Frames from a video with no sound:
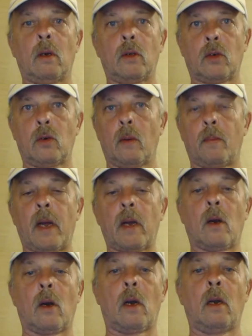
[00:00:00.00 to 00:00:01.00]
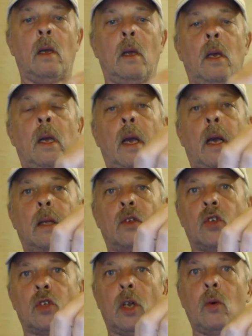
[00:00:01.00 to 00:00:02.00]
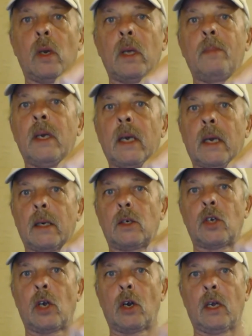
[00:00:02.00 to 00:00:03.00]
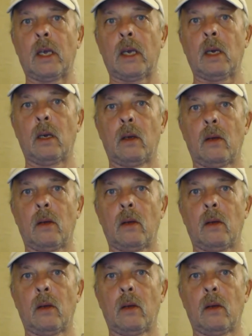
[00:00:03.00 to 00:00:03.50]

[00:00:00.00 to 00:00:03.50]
screw it back on, and slowly begin turning